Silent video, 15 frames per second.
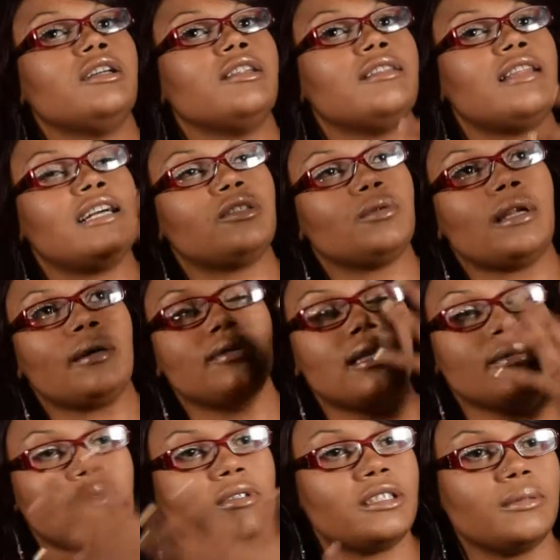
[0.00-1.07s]
that's when I was
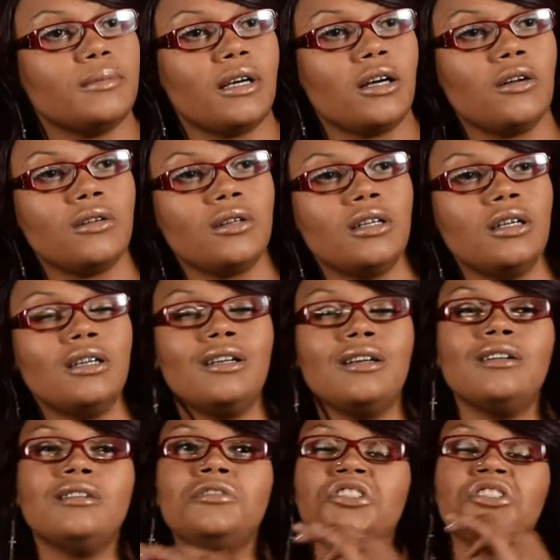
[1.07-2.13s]
able to smell,
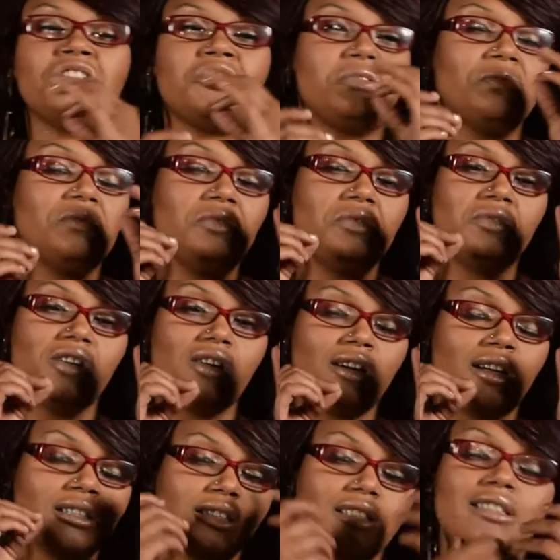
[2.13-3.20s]
just
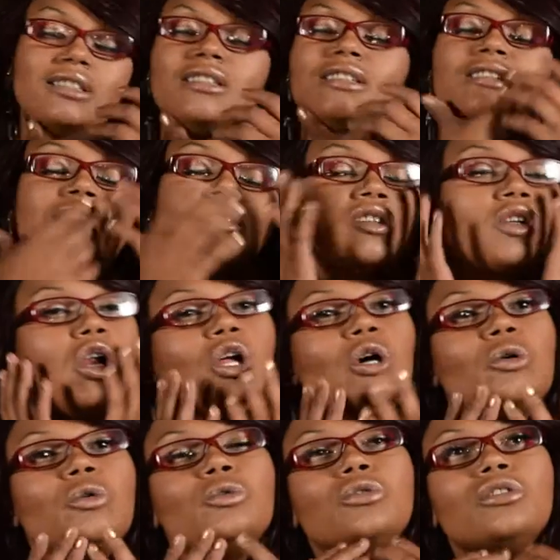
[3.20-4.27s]
on his
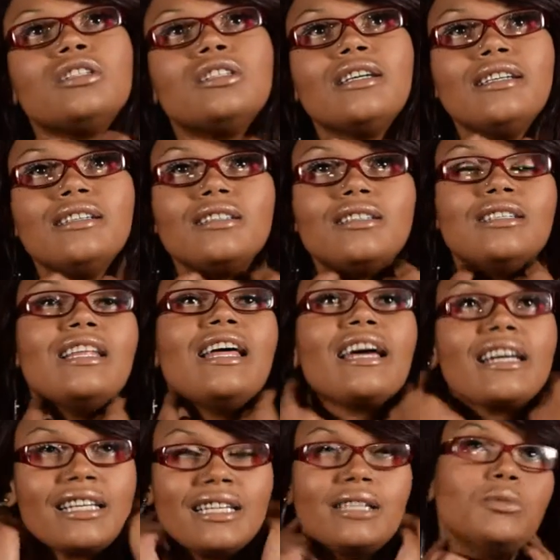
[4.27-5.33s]
clothes, his neck,
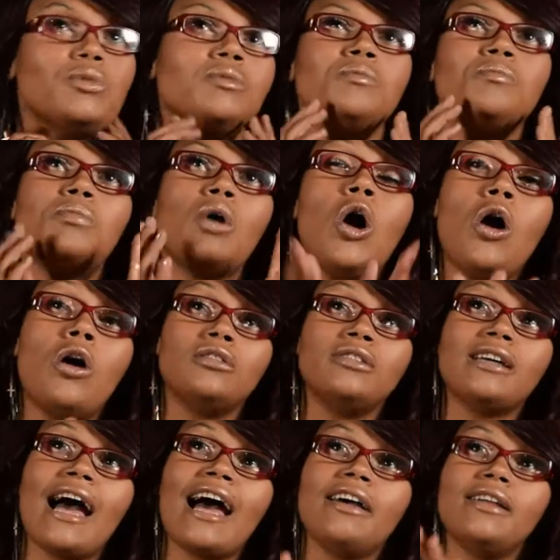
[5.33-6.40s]
he was bald.
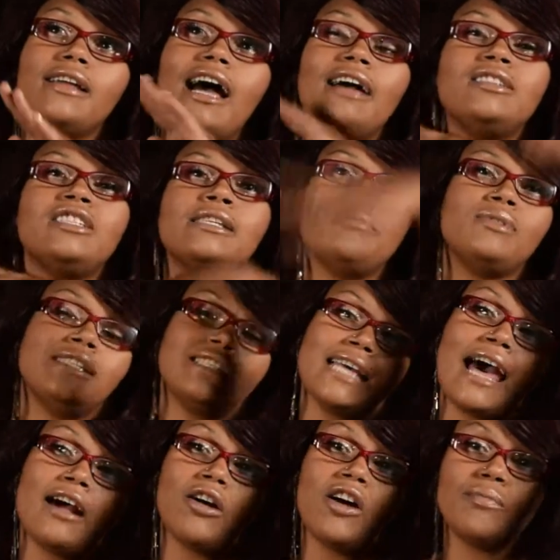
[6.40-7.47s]
I tipped his
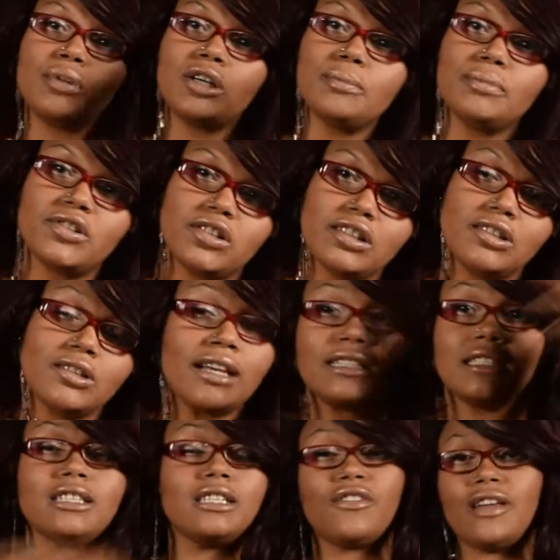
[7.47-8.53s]
hat off purposely so I could
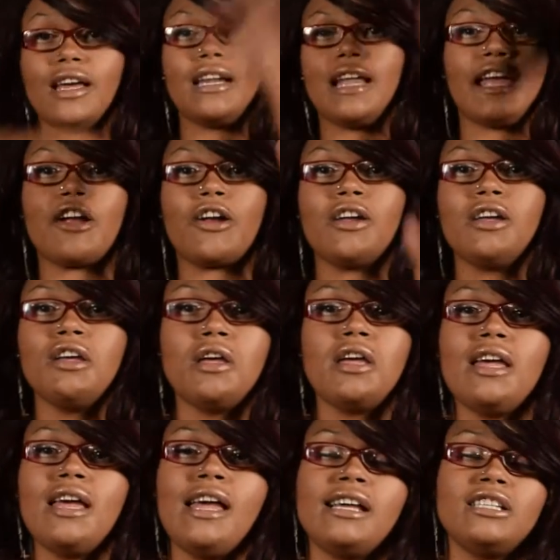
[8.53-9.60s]
see if he had hair.
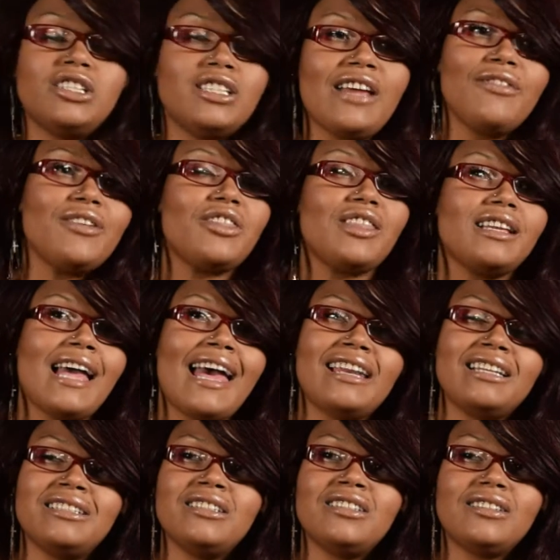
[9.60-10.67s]
Just everything had a
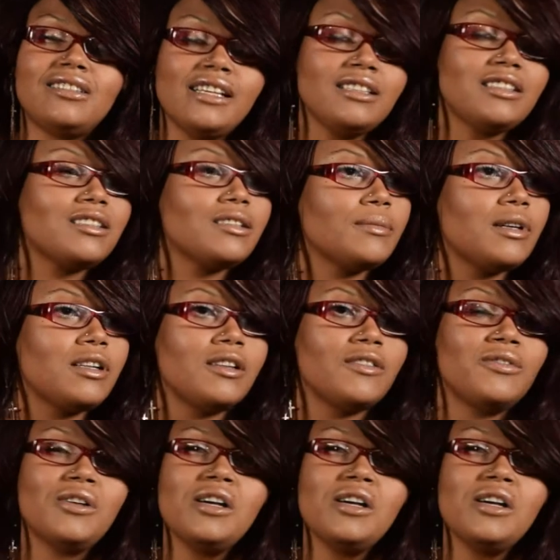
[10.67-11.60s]
distinct smell of